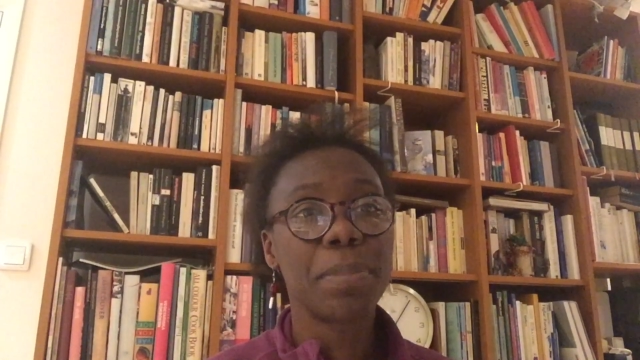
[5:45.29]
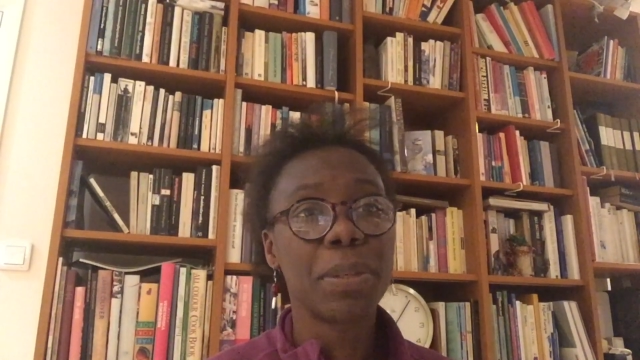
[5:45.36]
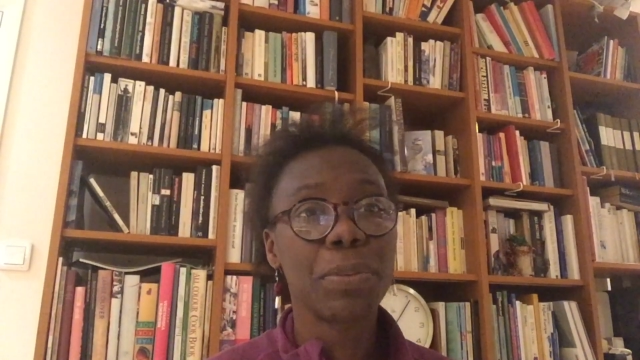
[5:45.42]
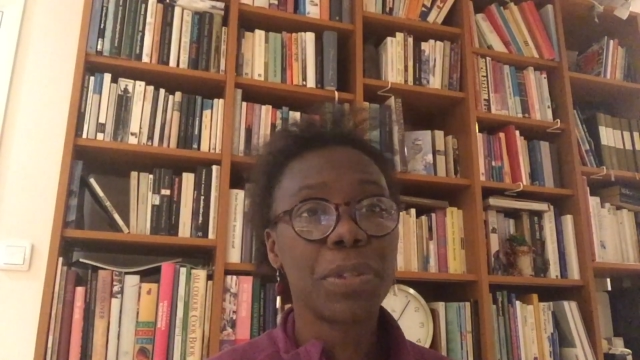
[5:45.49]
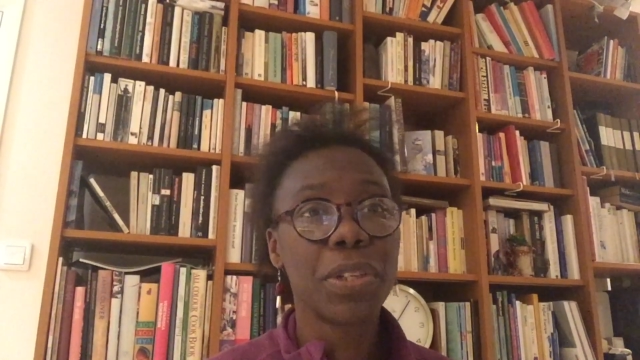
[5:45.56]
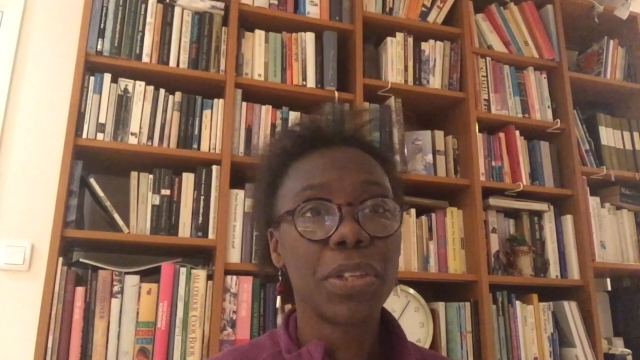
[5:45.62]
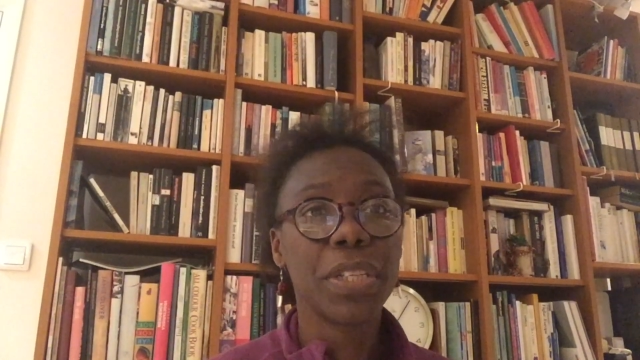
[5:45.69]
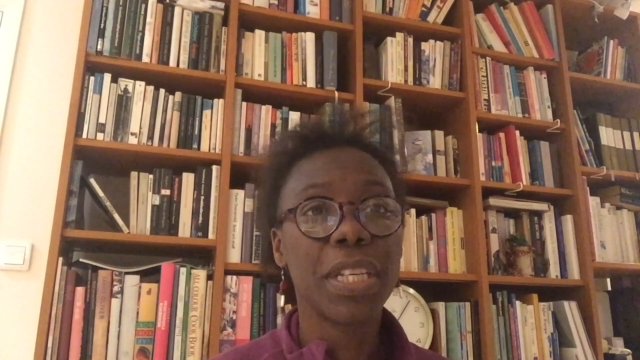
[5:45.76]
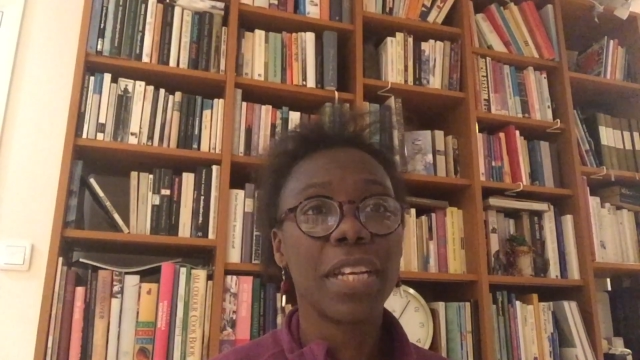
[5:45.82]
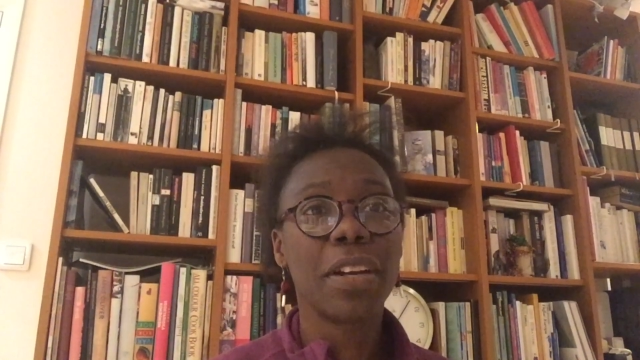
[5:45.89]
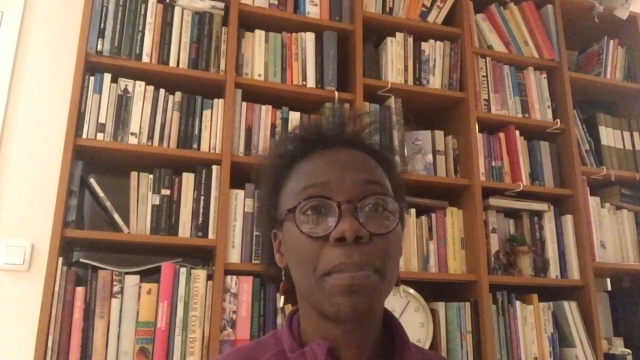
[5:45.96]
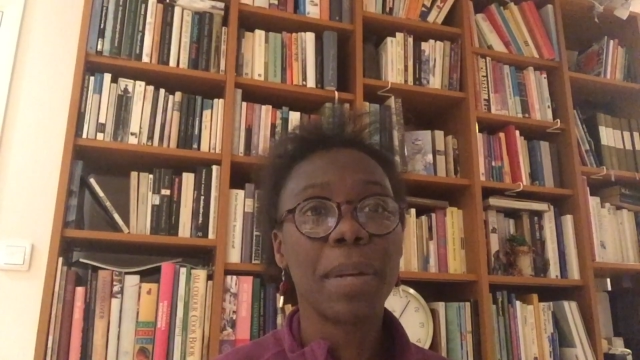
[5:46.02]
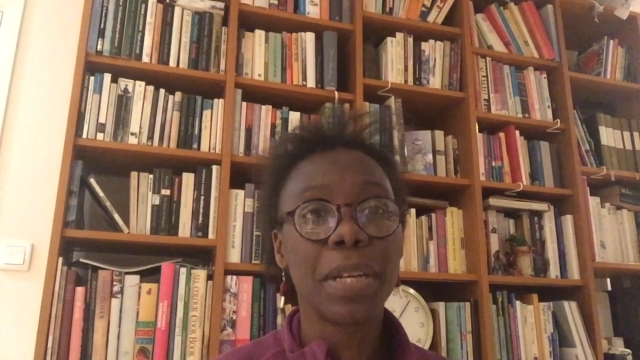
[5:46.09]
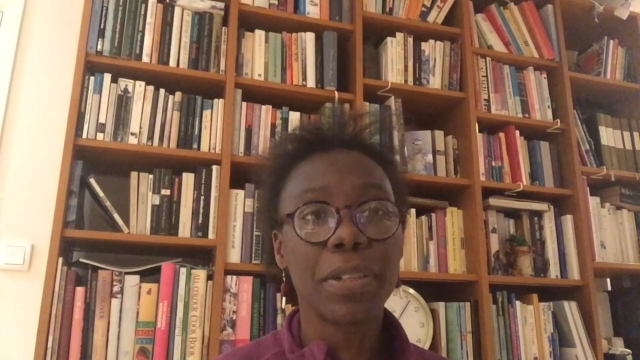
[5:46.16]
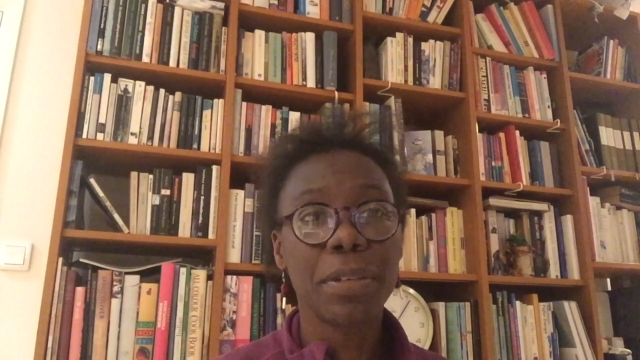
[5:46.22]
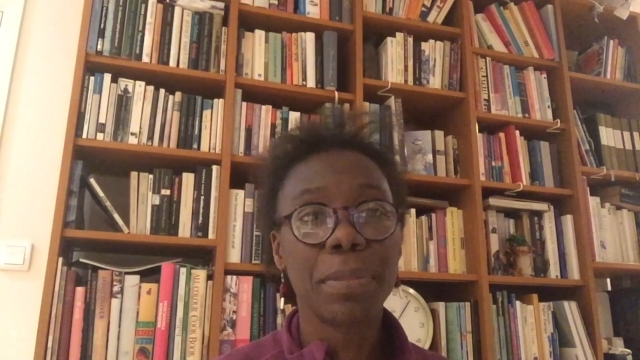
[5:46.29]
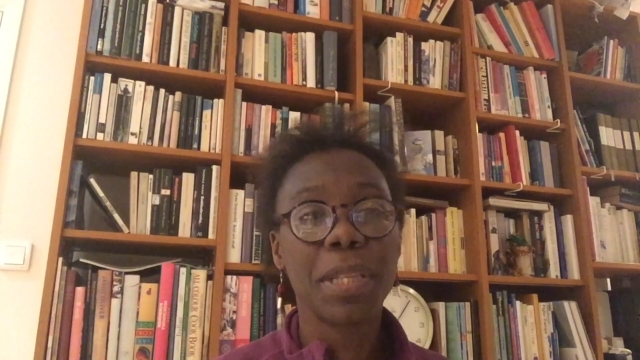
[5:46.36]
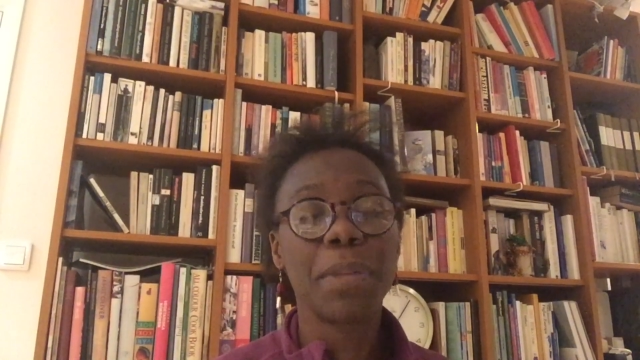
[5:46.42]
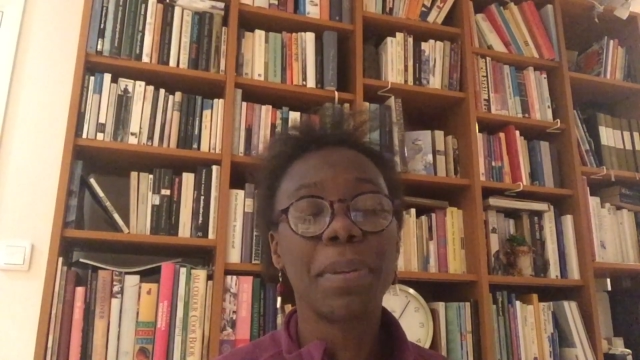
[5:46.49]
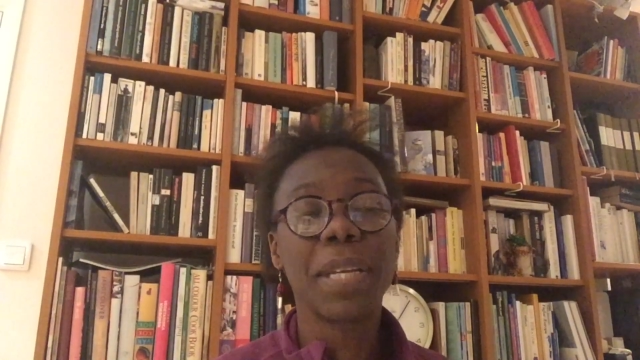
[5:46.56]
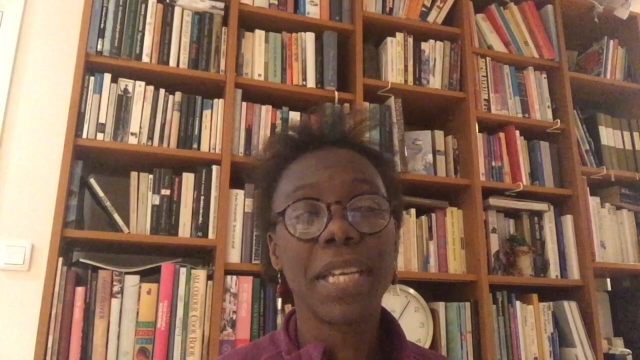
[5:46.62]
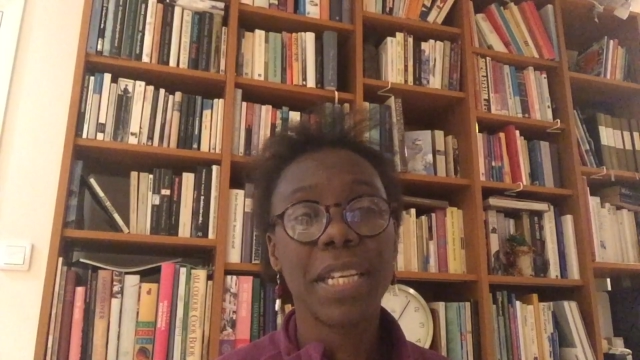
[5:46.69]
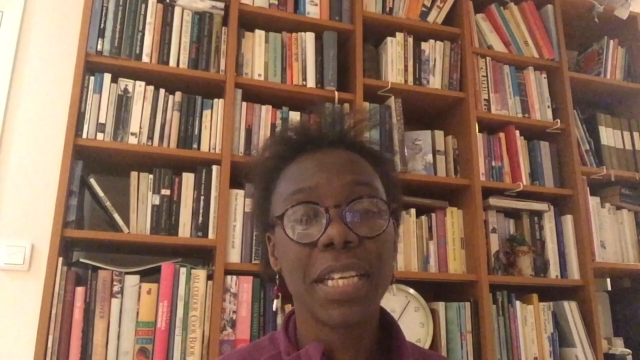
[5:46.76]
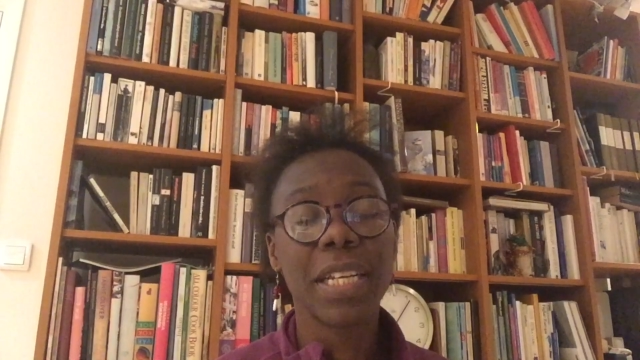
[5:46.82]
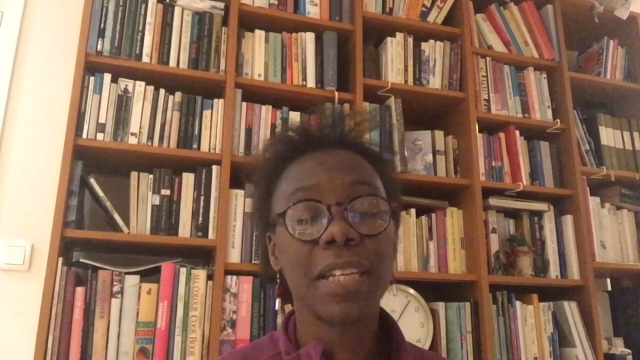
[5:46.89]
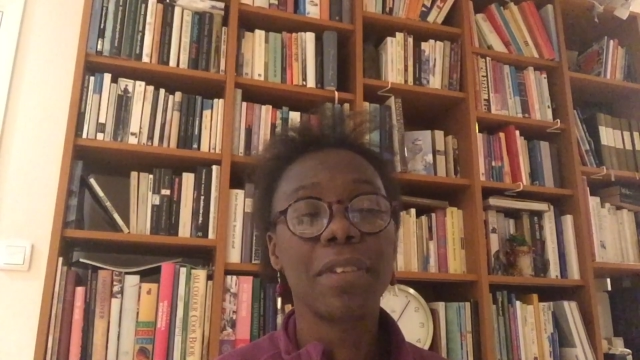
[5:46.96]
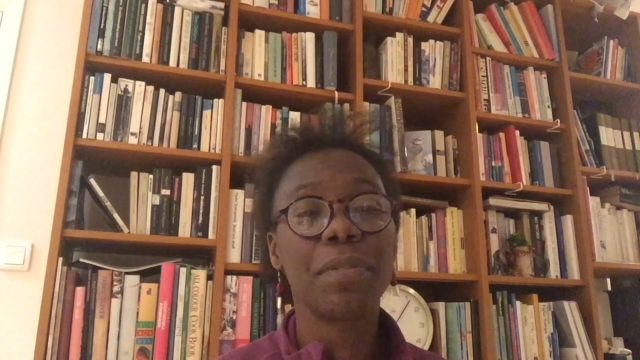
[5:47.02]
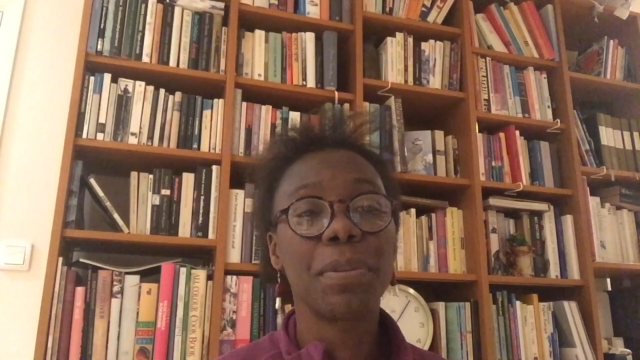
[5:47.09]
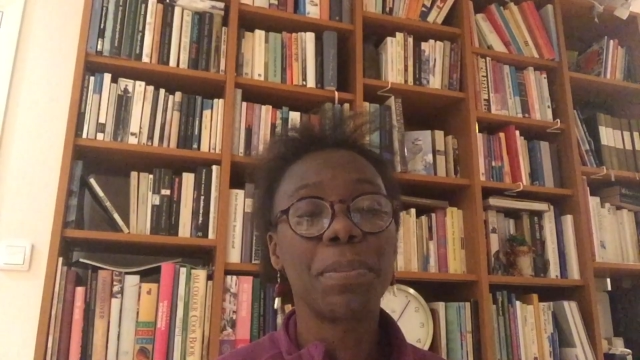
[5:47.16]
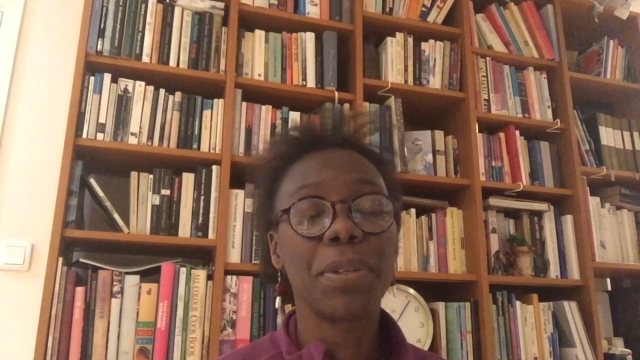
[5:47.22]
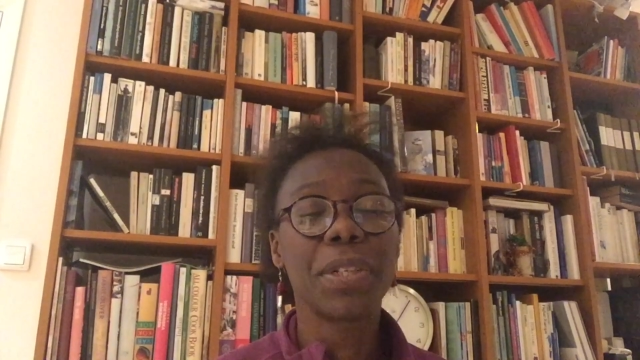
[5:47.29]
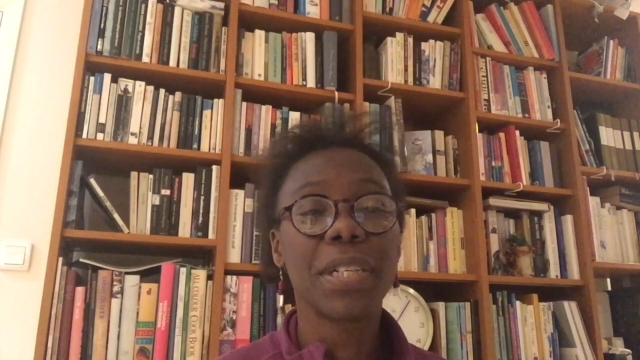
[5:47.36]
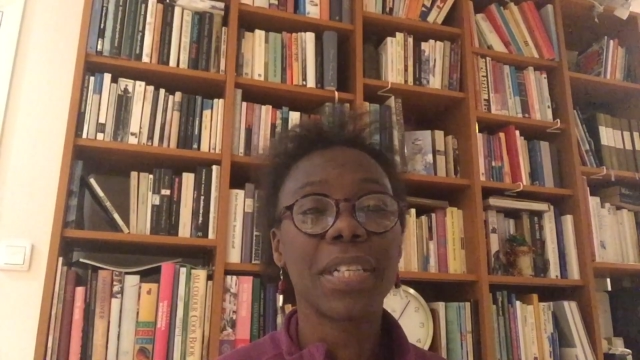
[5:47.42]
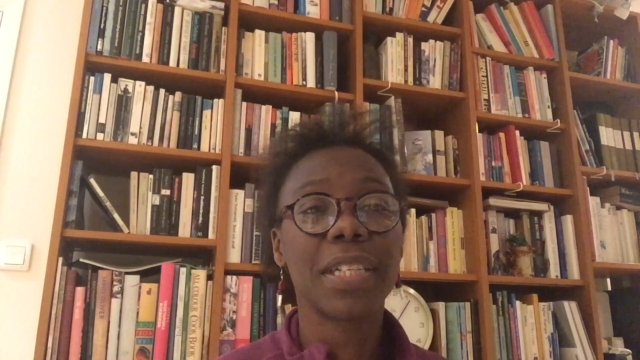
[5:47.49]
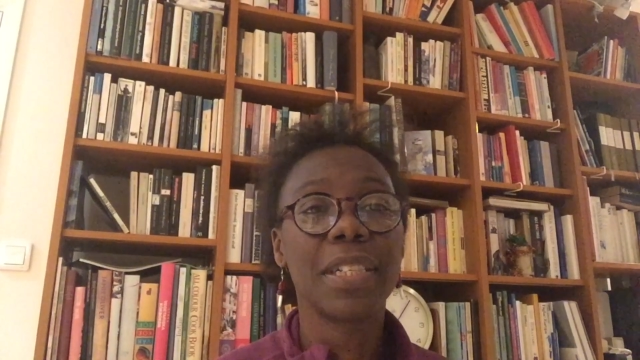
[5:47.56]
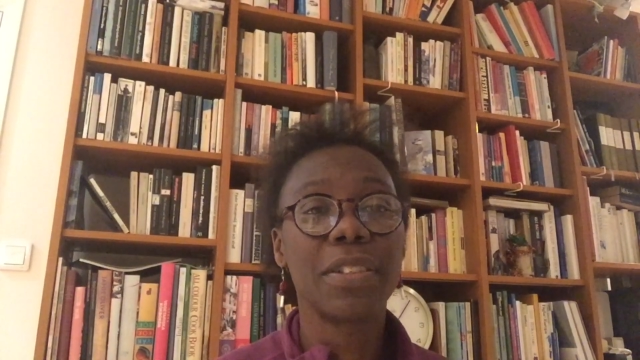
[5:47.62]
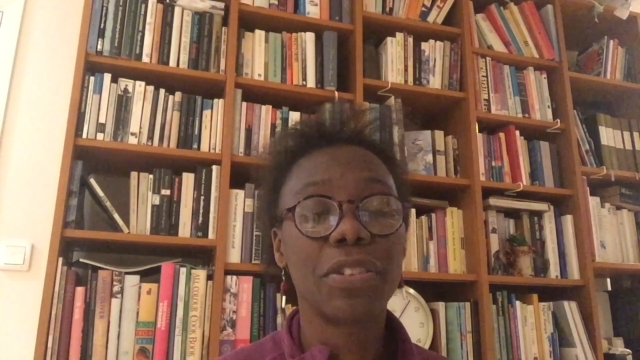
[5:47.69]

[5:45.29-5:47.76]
but we don't hear about him in the beginning of the book,